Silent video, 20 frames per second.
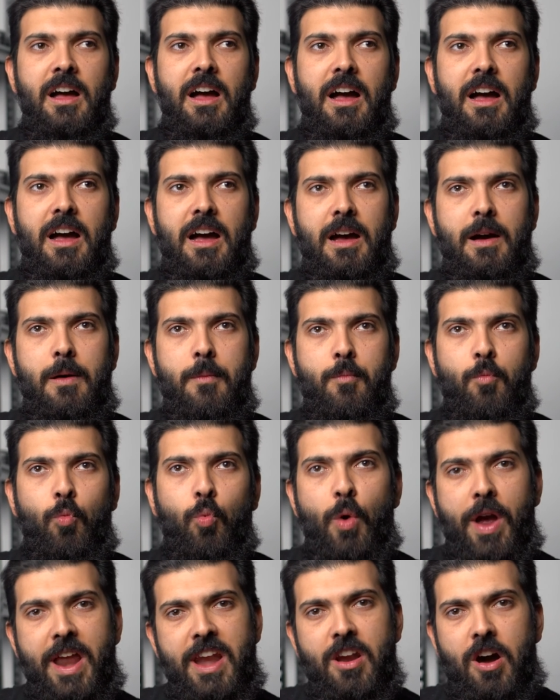
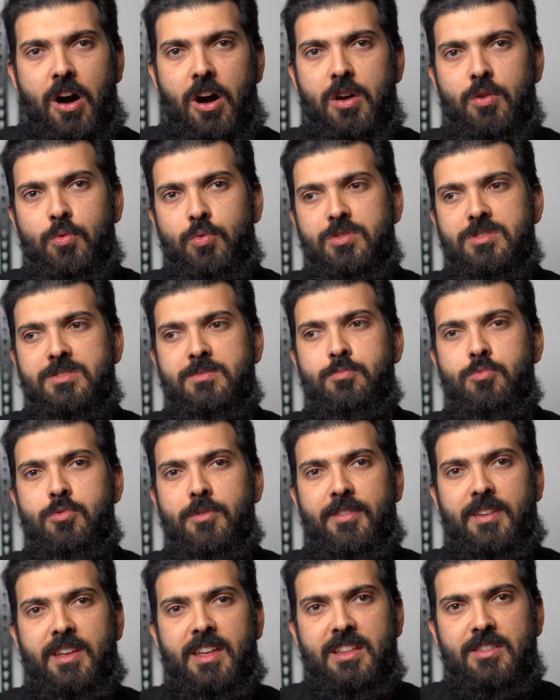When I was
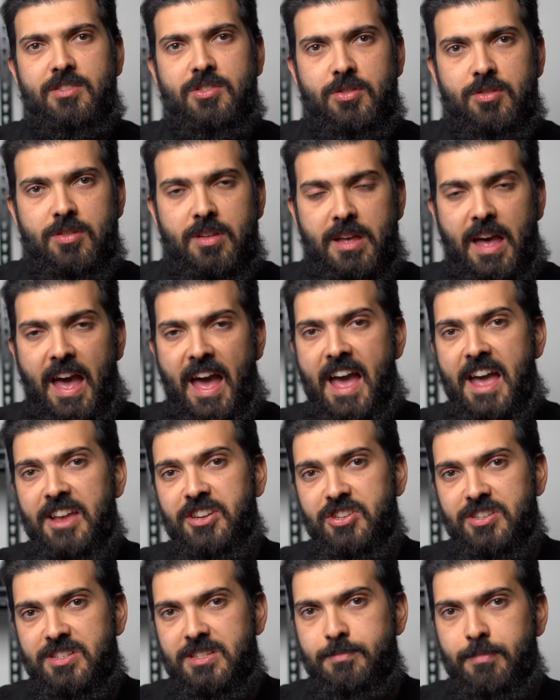moving into the
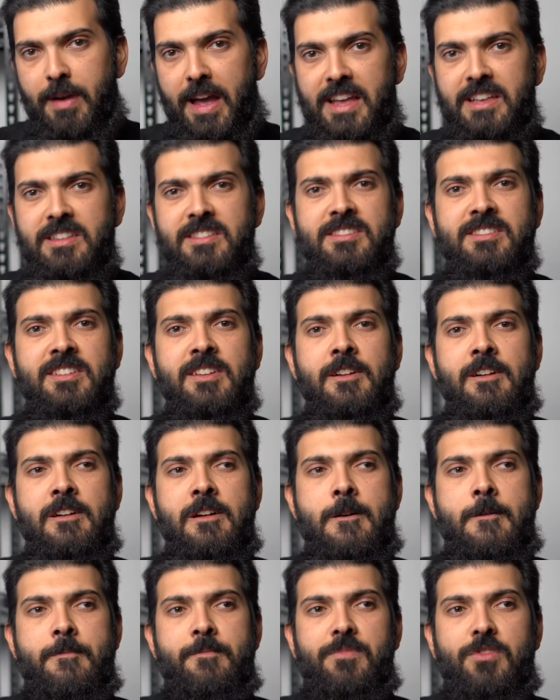Azure space,
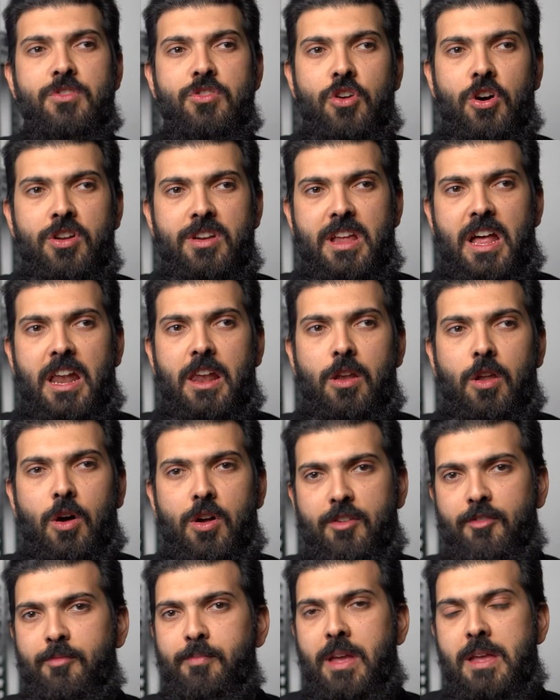not a
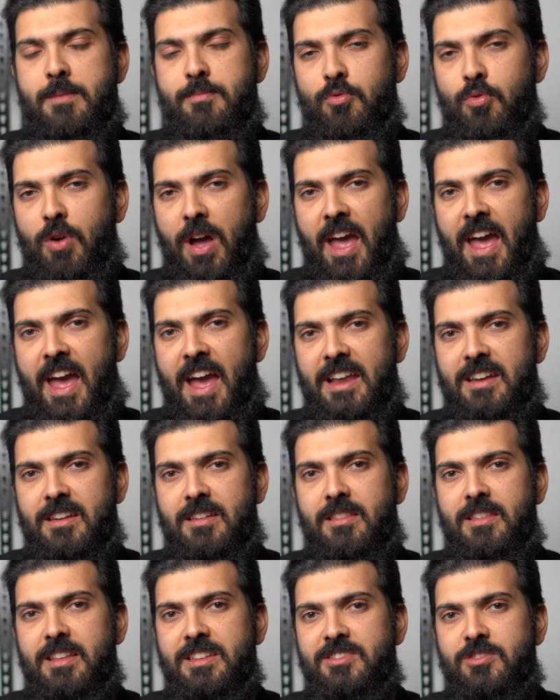lot of people
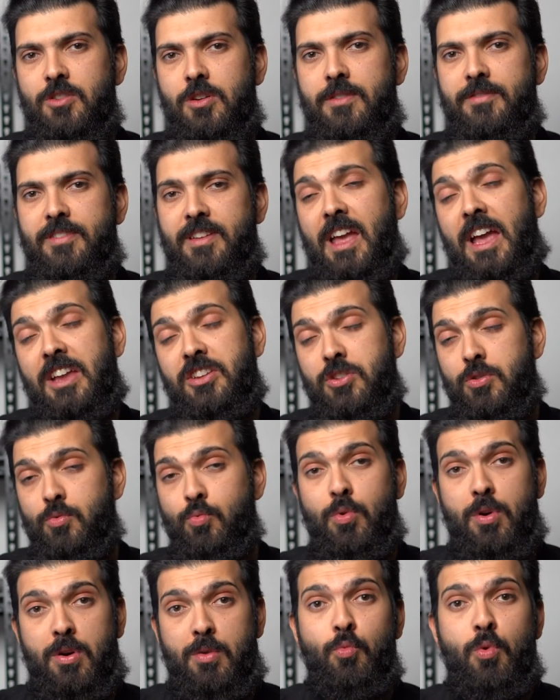had this certification
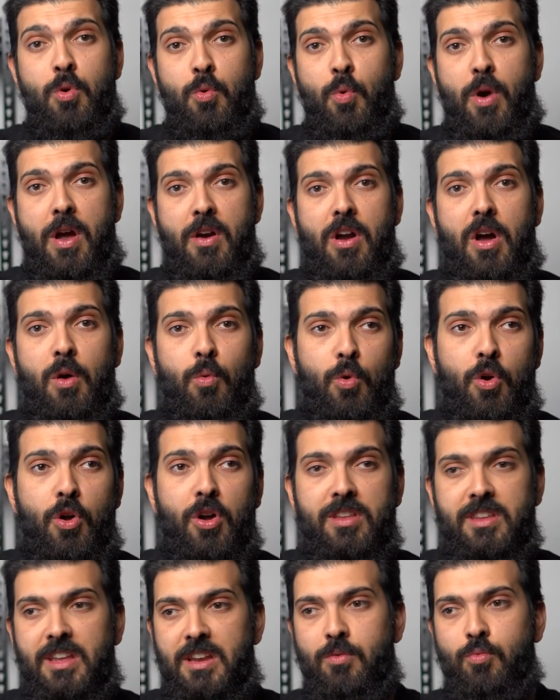where I
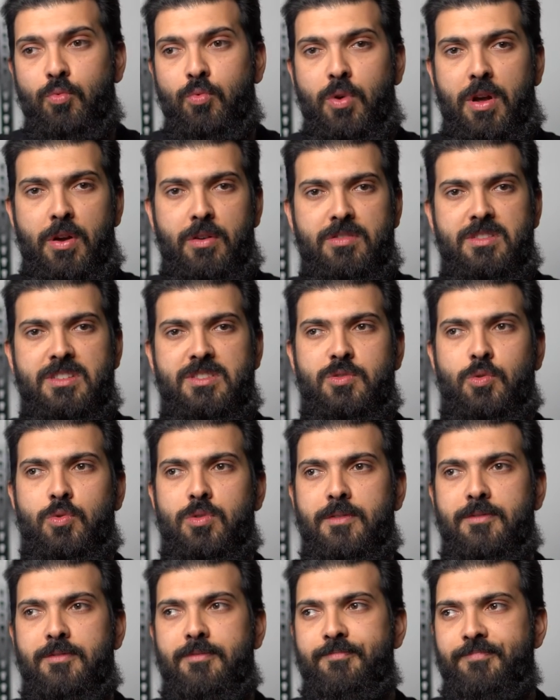worked and where the
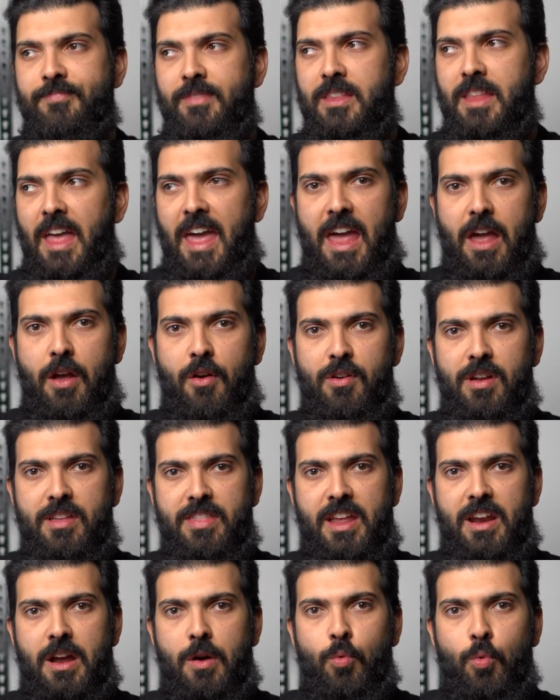sort of the area
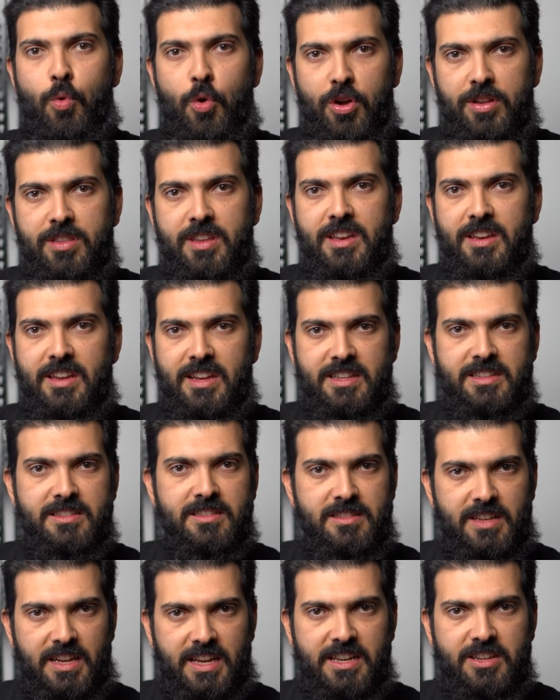that I worked
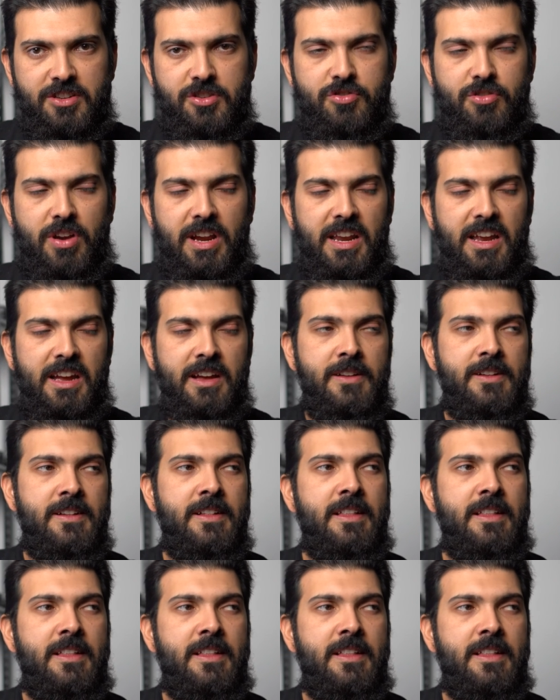in Australia.